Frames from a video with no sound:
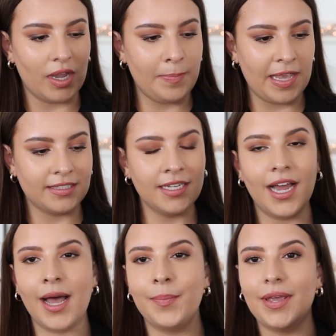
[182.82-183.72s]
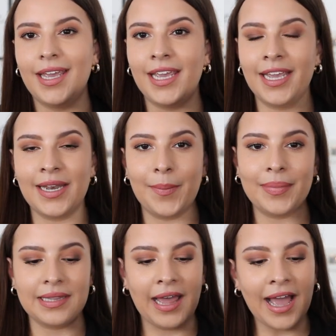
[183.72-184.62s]
I picked it up in
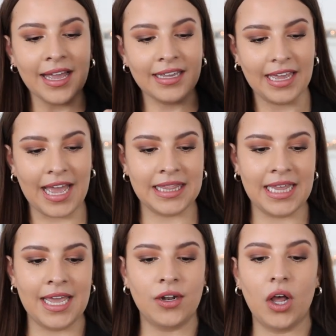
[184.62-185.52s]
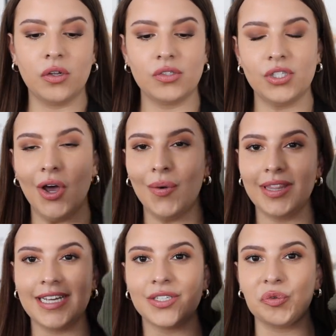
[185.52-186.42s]
black and then also
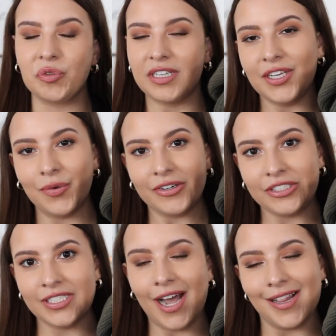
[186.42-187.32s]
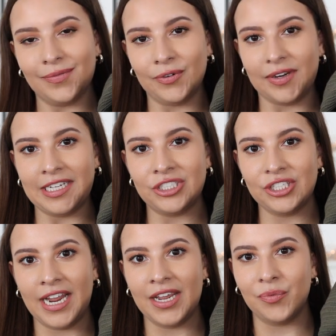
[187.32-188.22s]
this really gorgeous olive green
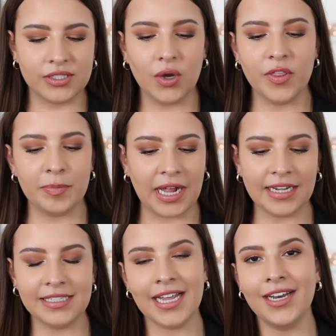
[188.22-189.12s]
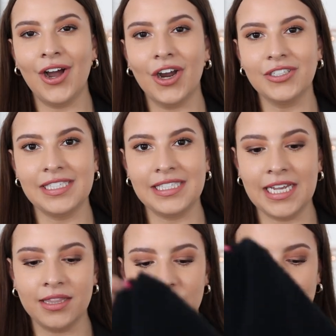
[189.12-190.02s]
shade. So the black is kind of hard to
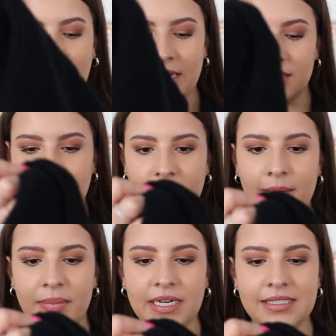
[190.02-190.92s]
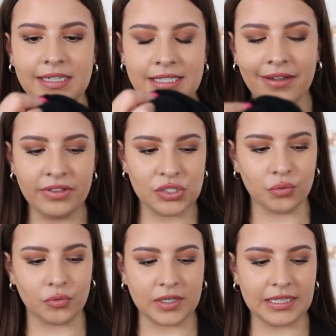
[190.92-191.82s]
see in the try on clip, but it does have this
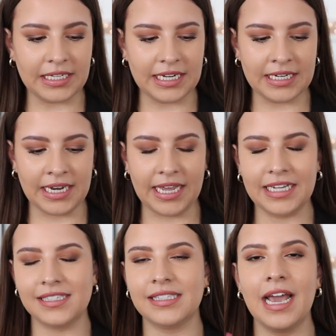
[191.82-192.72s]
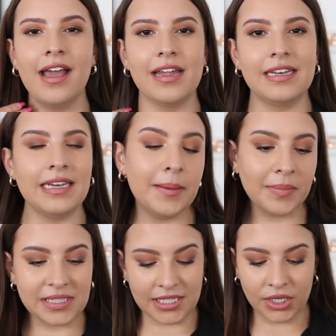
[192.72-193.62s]
really nice knit
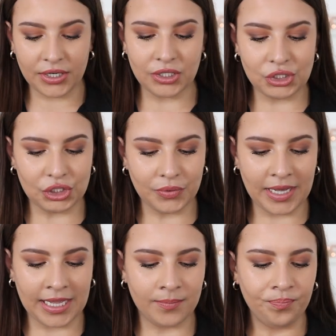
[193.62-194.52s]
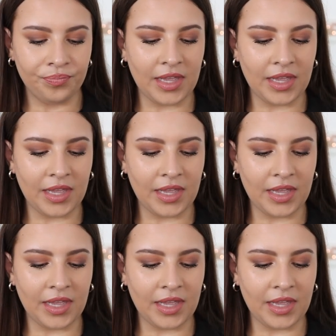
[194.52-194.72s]
material to it.